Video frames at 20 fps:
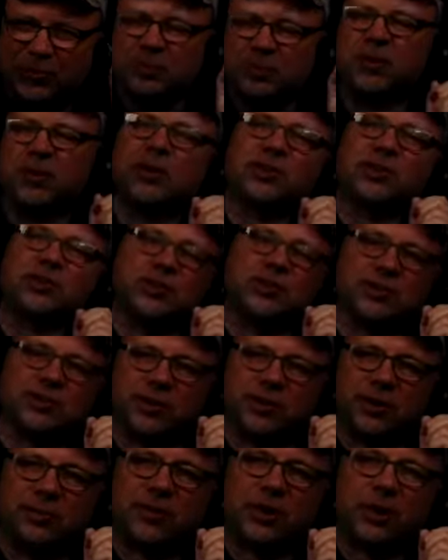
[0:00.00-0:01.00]
because it's
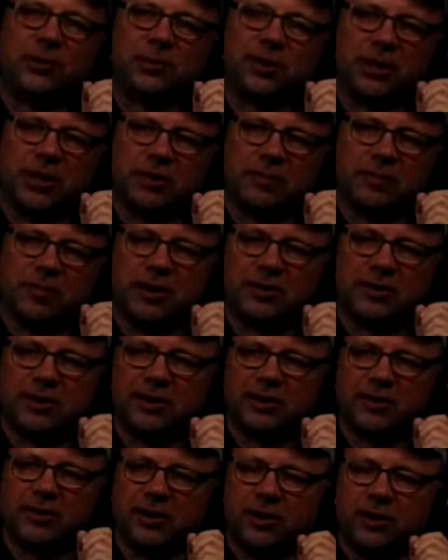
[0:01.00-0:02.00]
not a permanent magnet
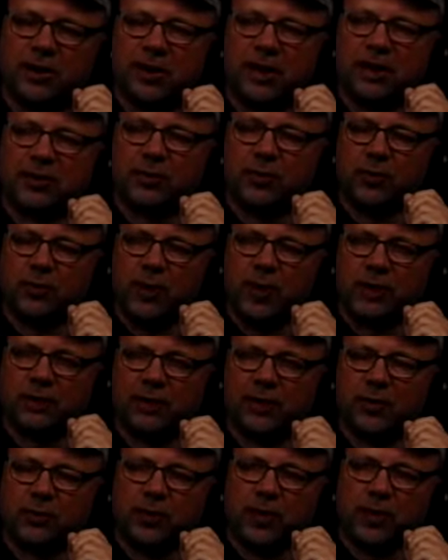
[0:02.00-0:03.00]
it's an
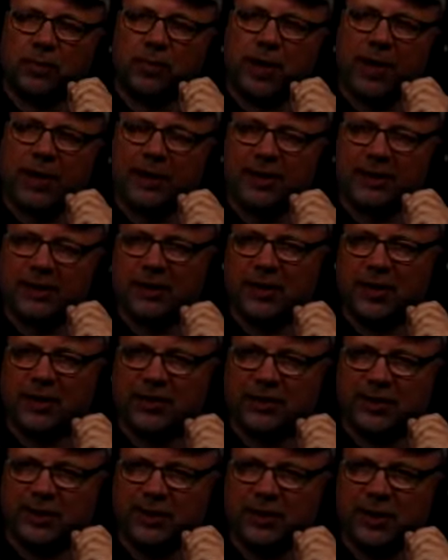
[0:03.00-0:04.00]
electromagnet we're
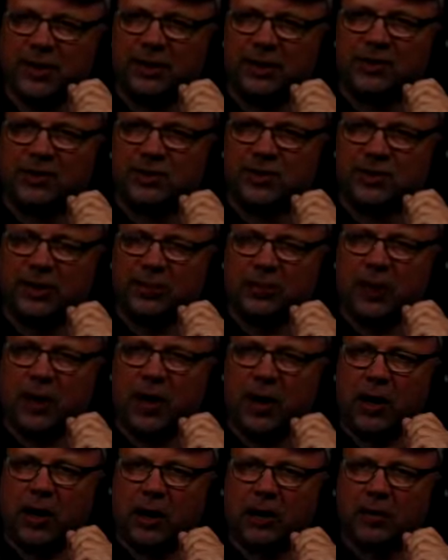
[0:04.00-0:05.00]
magnetizing that steel
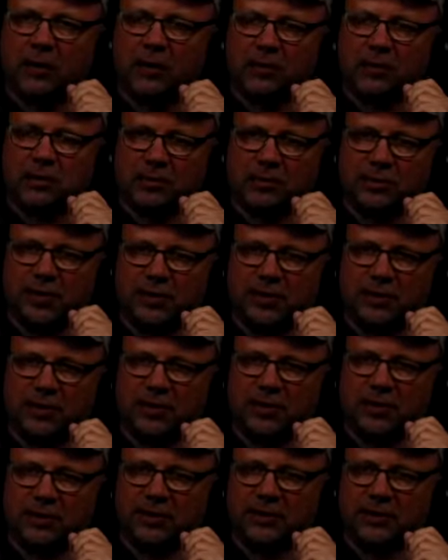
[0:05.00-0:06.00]
bar or the,
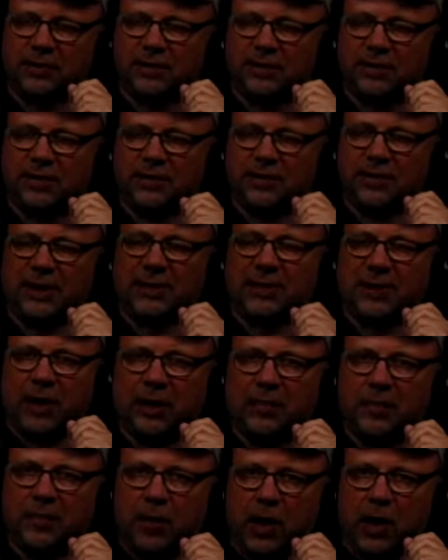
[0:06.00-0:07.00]
the, the ferric
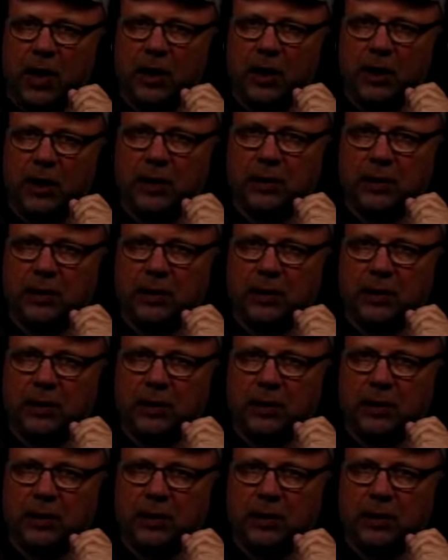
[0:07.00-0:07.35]
bar